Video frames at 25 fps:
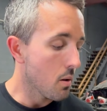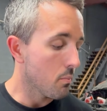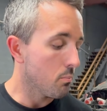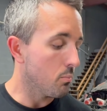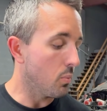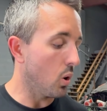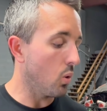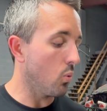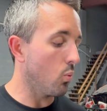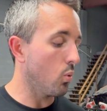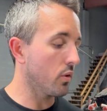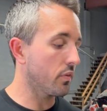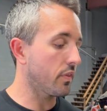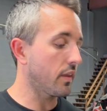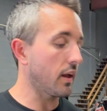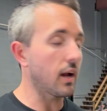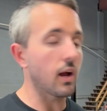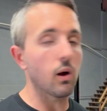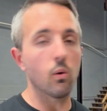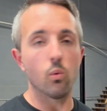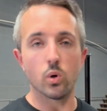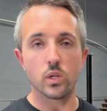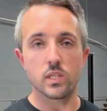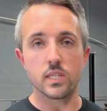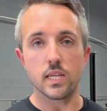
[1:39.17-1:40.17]
But one thing
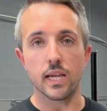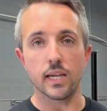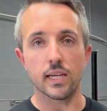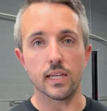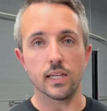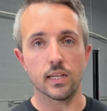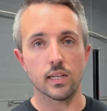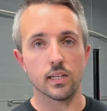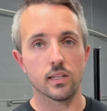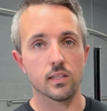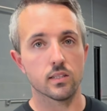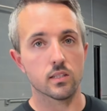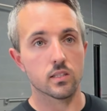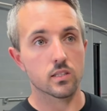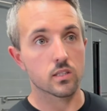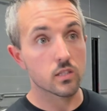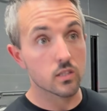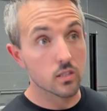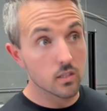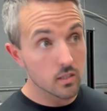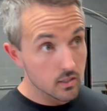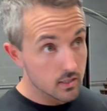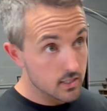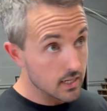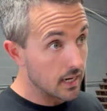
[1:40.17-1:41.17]
I would take
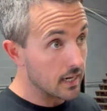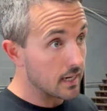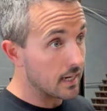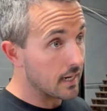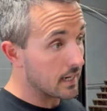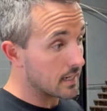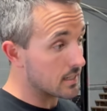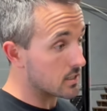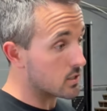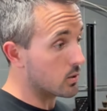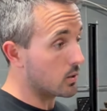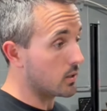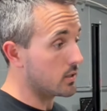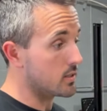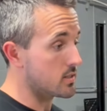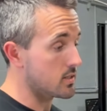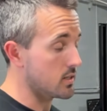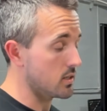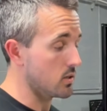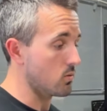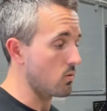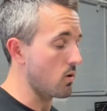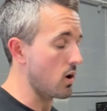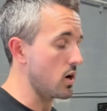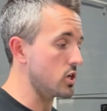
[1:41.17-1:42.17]
into
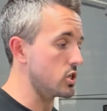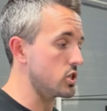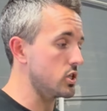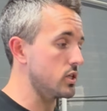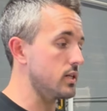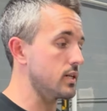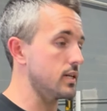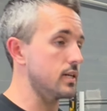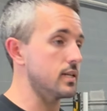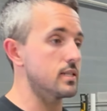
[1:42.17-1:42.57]
consideration